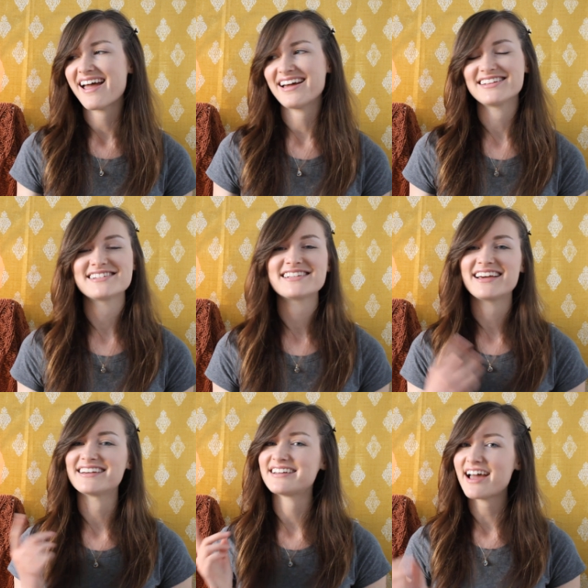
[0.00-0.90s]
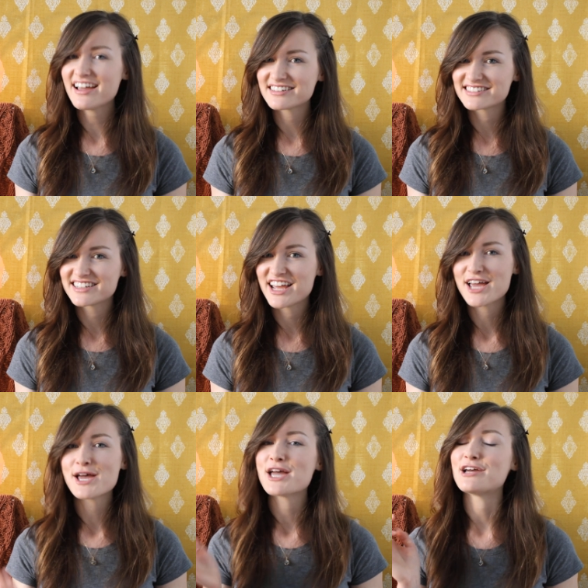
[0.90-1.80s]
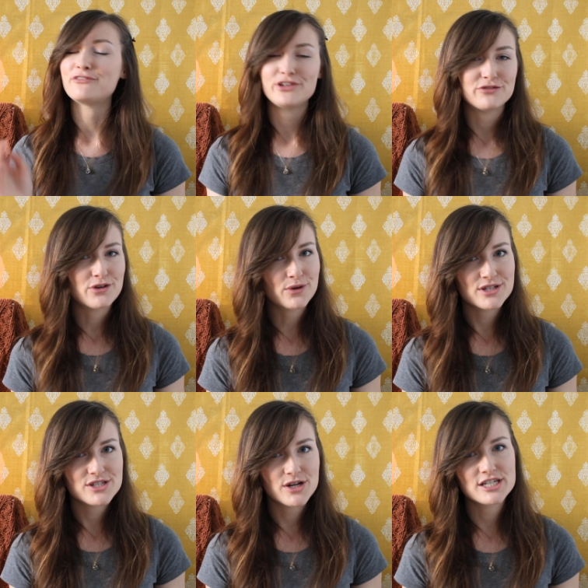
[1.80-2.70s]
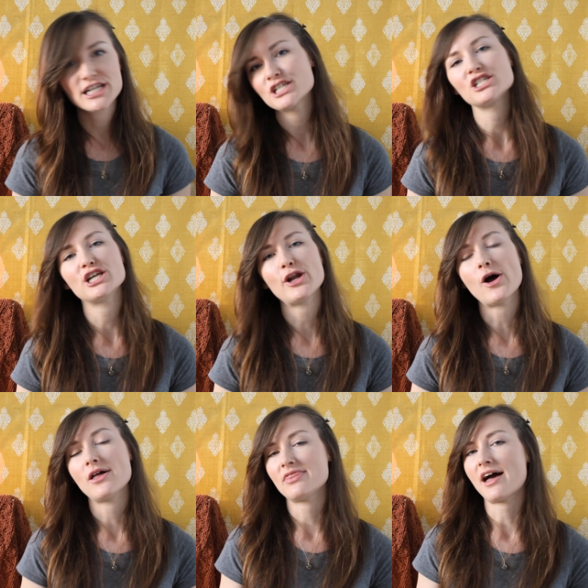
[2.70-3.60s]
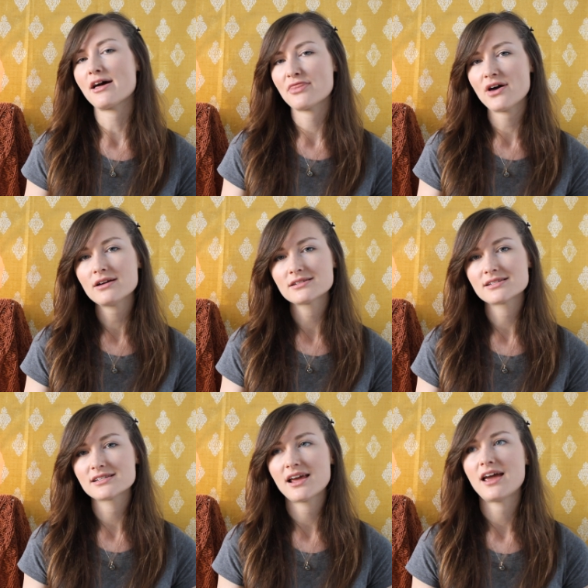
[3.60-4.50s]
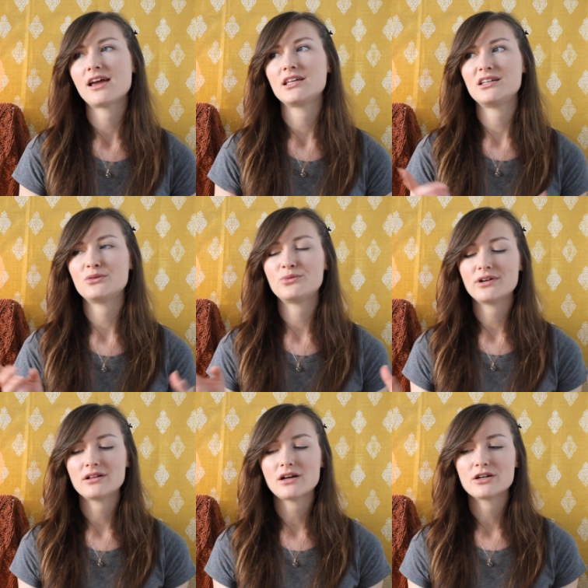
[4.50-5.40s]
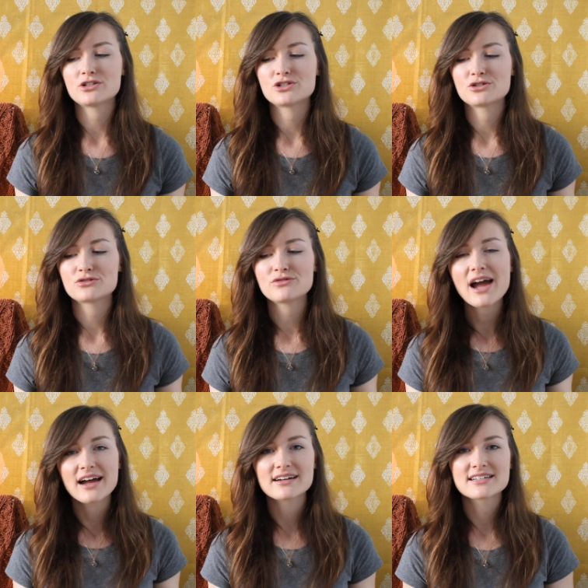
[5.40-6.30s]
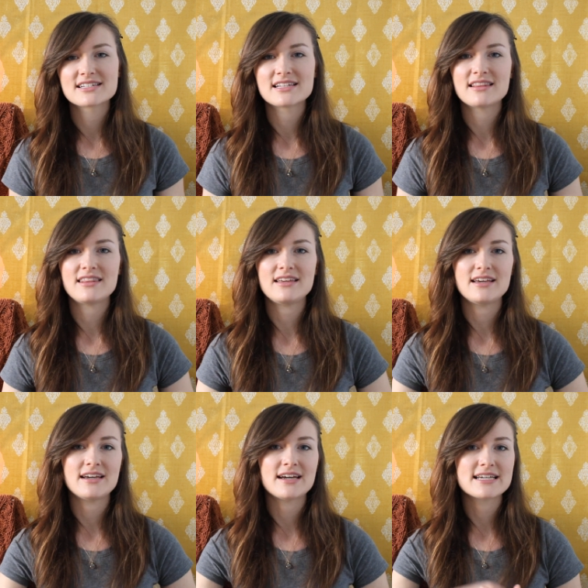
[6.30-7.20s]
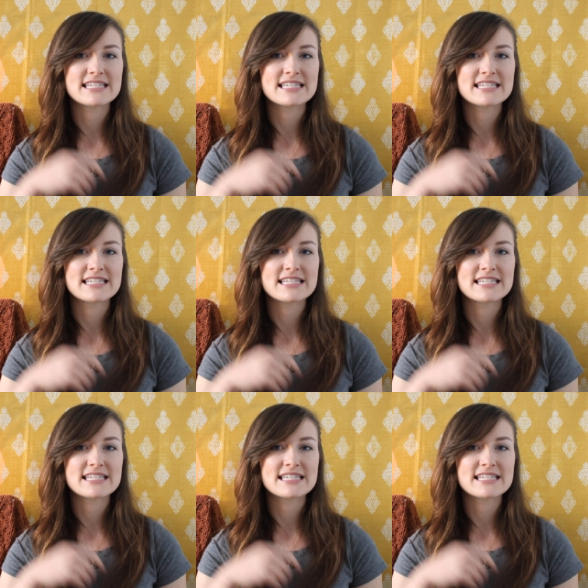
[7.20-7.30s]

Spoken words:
And again, if you focus your attention on that thought, you will attract the